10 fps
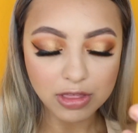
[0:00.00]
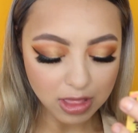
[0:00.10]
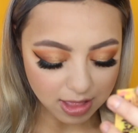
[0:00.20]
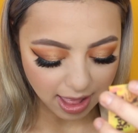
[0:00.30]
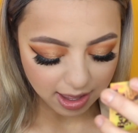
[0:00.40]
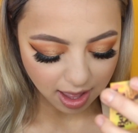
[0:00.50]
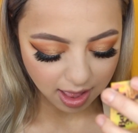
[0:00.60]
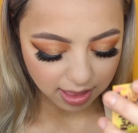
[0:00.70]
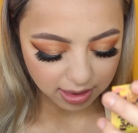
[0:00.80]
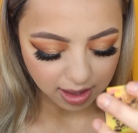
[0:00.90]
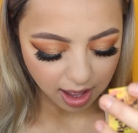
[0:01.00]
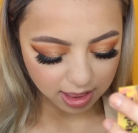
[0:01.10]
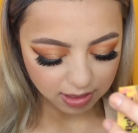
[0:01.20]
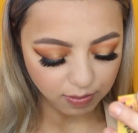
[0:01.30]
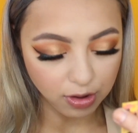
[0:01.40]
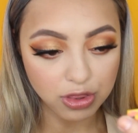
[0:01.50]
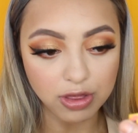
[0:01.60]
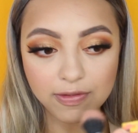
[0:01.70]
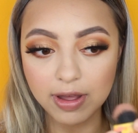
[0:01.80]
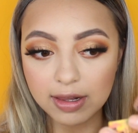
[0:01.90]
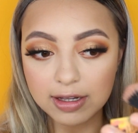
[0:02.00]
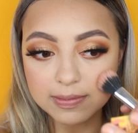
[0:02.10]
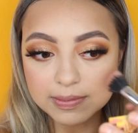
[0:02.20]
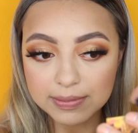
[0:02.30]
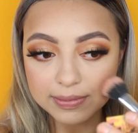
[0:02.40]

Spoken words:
Just like a nice wash of colour.